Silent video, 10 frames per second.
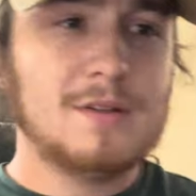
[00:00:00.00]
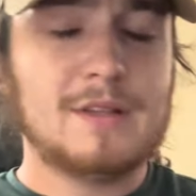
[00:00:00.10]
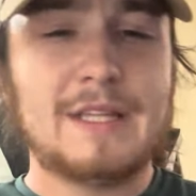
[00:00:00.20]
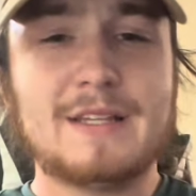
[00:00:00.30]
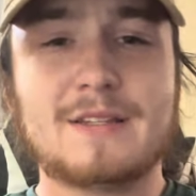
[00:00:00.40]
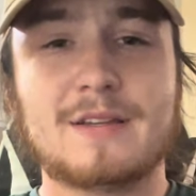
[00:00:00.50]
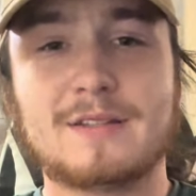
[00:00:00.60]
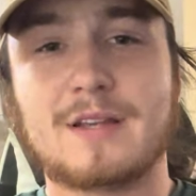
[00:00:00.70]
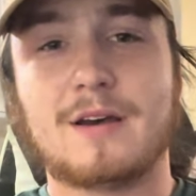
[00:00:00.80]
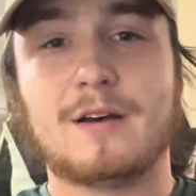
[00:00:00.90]
this
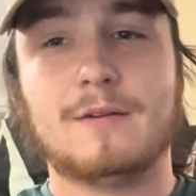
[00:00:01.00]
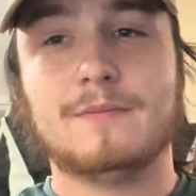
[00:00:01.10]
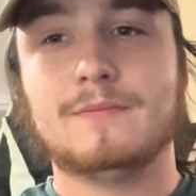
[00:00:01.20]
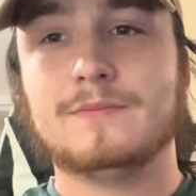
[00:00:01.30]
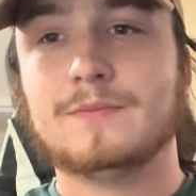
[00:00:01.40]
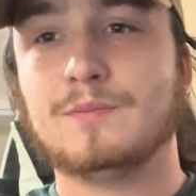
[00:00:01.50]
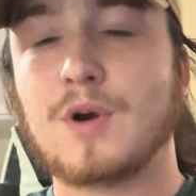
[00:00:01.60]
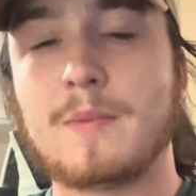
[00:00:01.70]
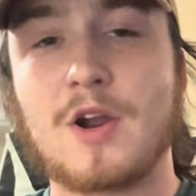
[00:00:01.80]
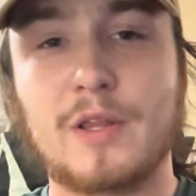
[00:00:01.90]
is
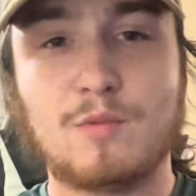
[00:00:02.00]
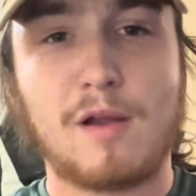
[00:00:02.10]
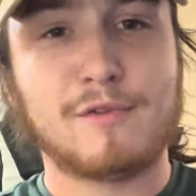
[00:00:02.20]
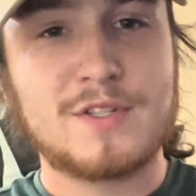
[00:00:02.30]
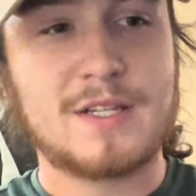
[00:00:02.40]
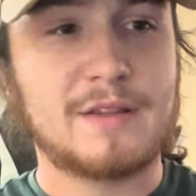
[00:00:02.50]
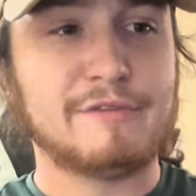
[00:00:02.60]
primarily referencing the